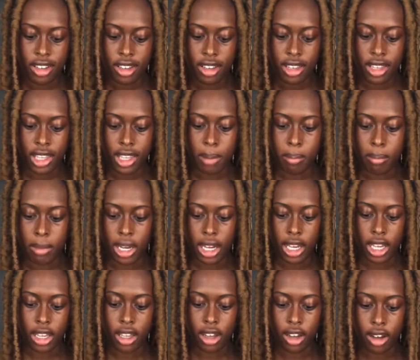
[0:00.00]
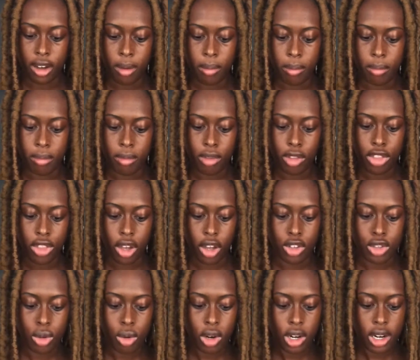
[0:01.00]
keep my um,
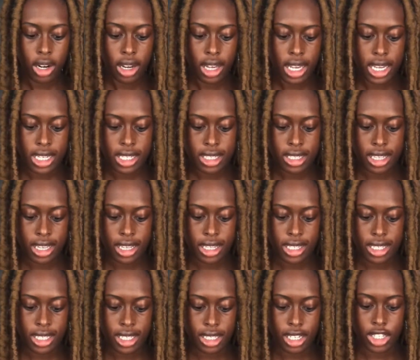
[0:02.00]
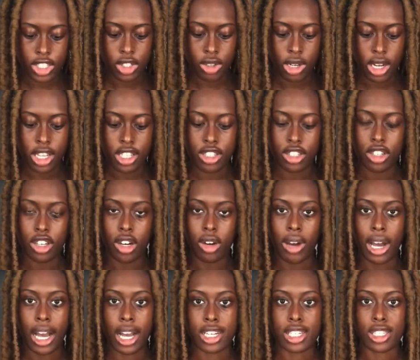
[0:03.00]
thoughts organized and to let you guys know
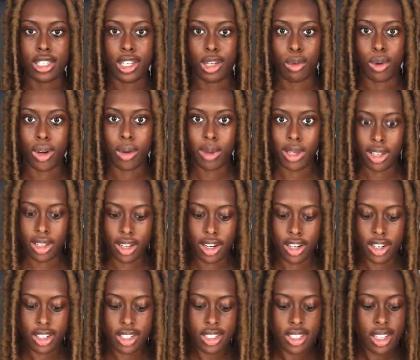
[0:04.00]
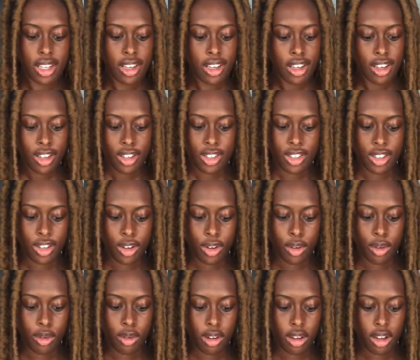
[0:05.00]
actually what we learned.
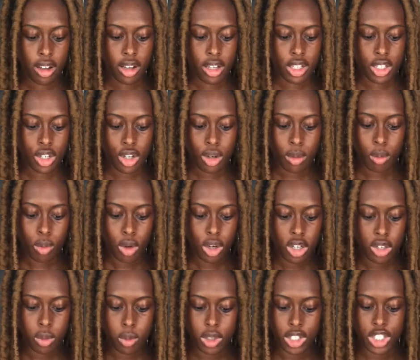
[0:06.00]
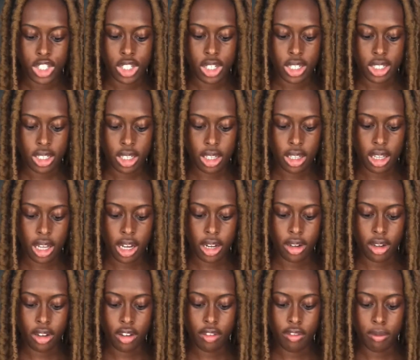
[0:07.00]
So term one was just a lot
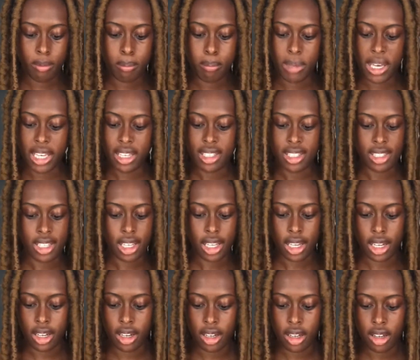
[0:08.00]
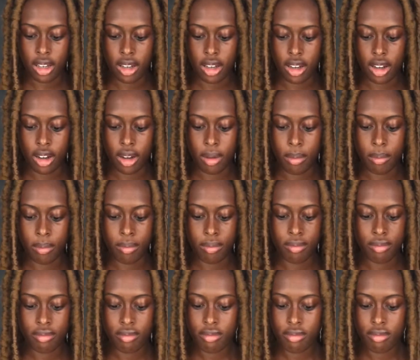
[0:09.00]
of basic, um,